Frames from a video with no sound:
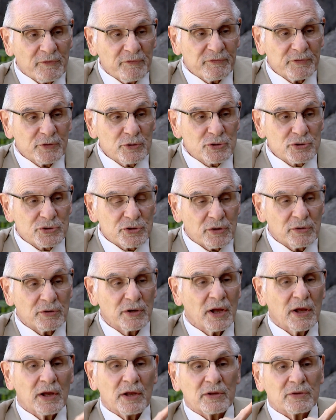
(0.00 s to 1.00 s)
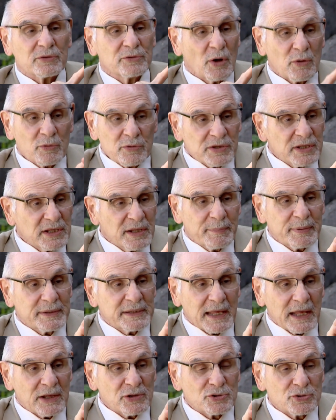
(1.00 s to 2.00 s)
a future, don't see the
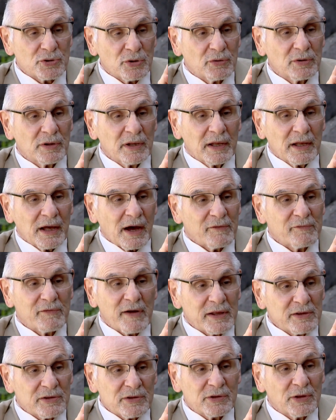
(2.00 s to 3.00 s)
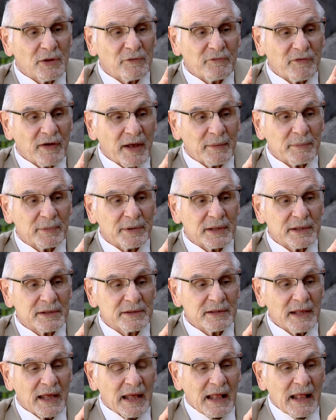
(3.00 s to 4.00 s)
potential of raising their
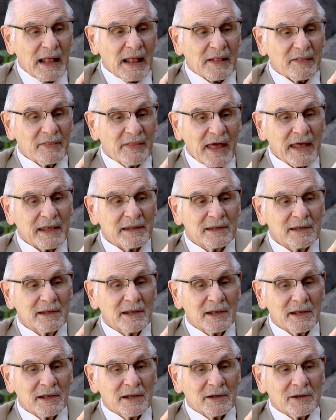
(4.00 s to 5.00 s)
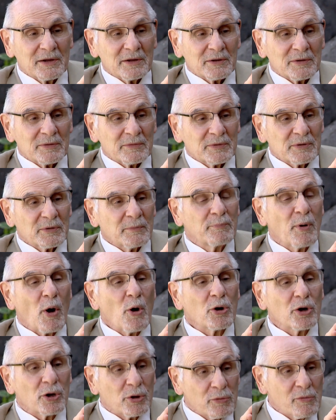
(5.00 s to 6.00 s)
families, then
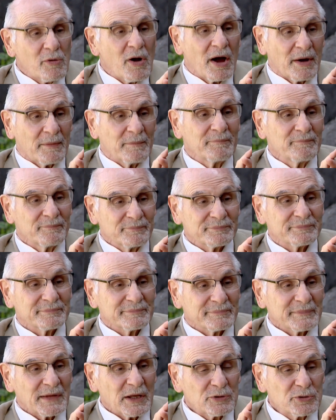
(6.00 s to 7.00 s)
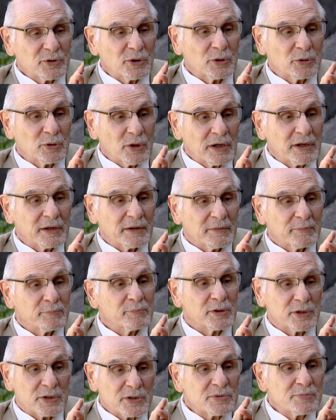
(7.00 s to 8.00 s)
Boko Haram is going to look
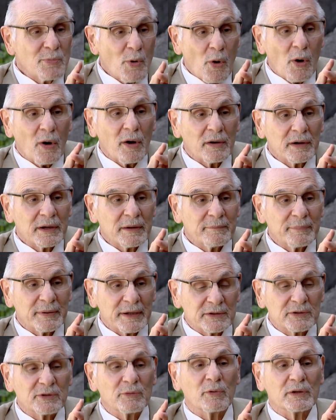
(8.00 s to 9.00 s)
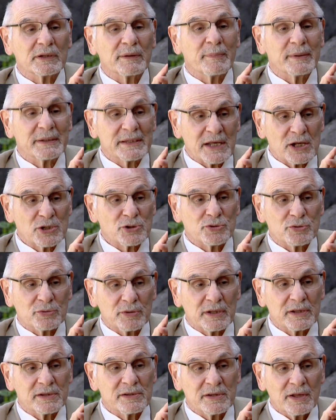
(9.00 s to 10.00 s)
pretty small compared to what the potential
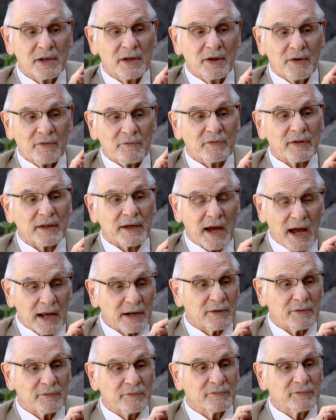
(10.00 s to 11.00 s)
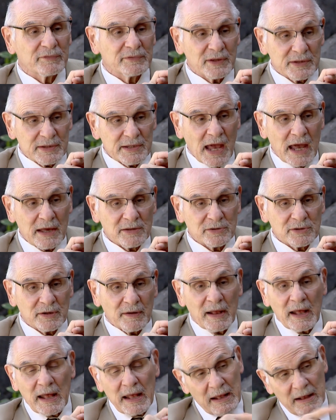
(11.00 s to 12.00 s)
is for that kind of disaster.
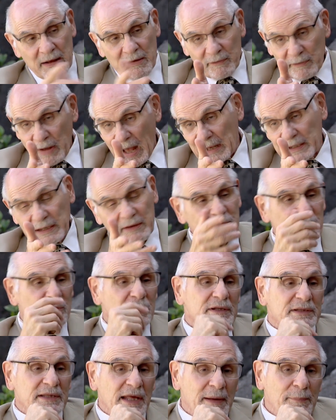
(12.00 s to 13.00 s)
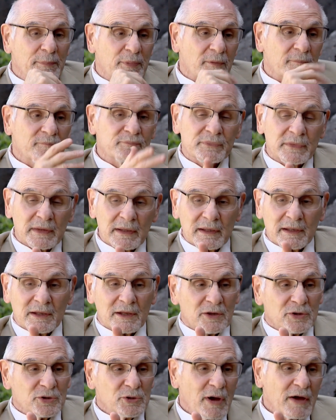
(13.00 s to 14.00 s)
I'll give you an example.
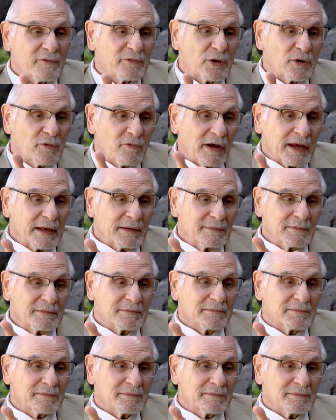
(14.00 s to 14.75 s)
You have a great,